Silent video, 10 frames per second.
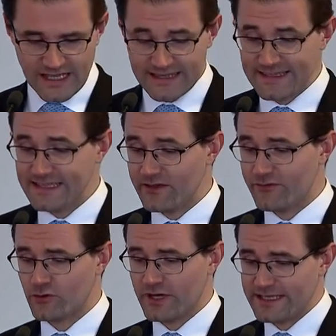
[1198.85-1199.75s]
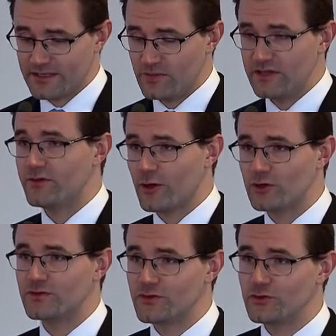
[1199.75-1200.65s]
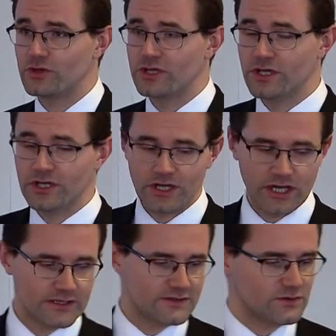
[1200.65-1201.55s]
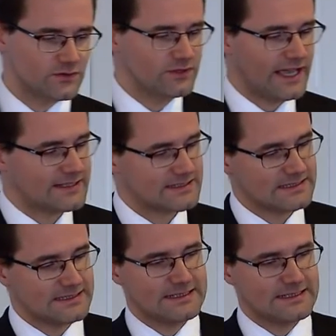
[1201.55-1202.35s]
I think the FRI can be a very good tool to do that.